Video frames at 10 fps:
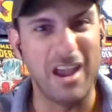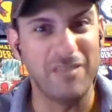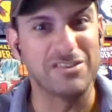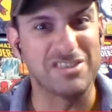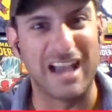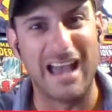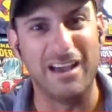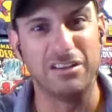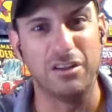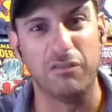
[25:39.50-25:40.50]
There's a guy
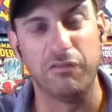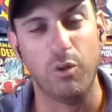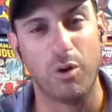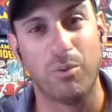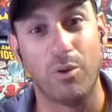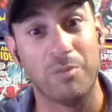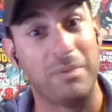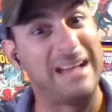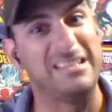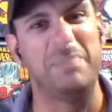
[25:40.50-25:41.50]
under the floorboard.
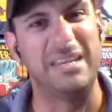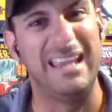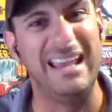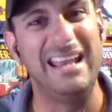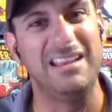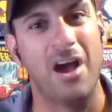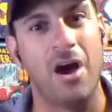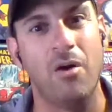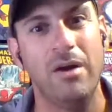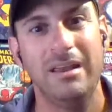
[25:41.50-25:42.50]
But at the beginning,
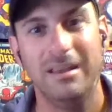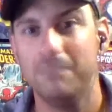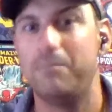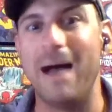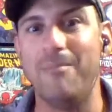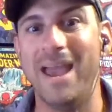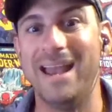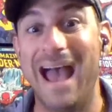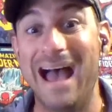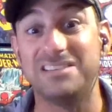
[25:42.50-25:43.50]
though,
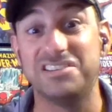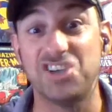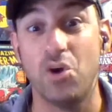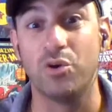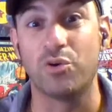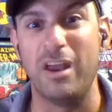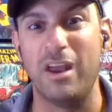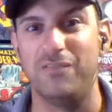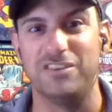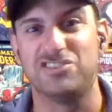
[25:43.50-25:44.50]
Batman has his own
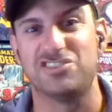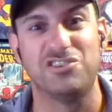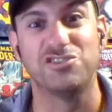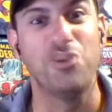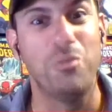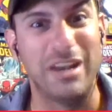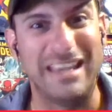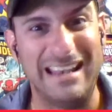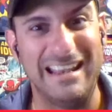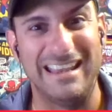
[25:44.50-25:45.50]
grave. It's just there's
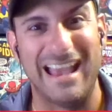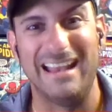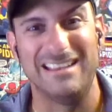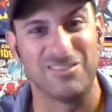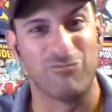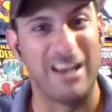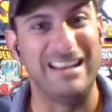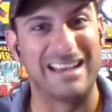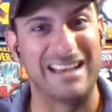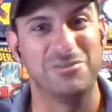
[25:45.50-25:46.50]
nobody in it yet. It's right
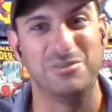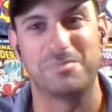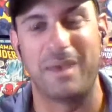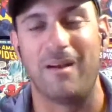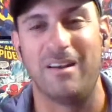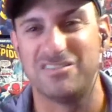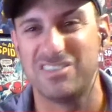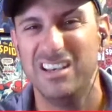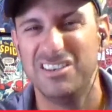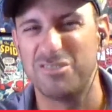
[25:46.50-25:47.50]
next to his
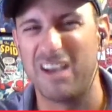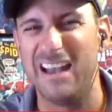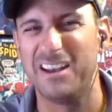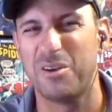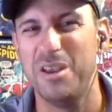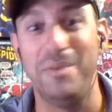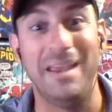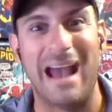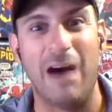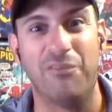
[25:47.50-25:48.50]
parents. So kind of creepy.
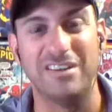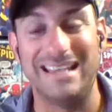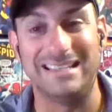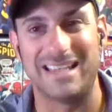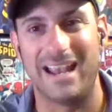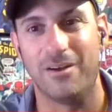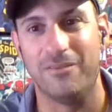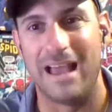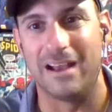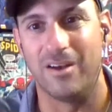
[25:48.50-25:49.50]
And Alfred takes care of
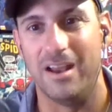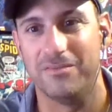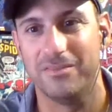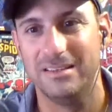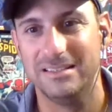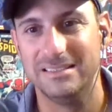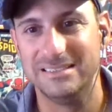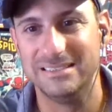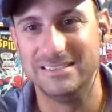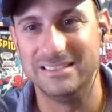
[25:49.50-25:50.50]
that grave.
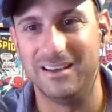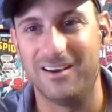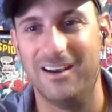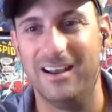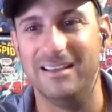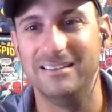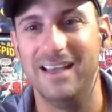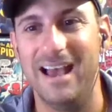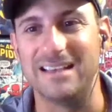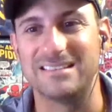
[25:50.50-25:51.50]
All right.
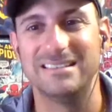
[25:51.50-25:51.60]
Next.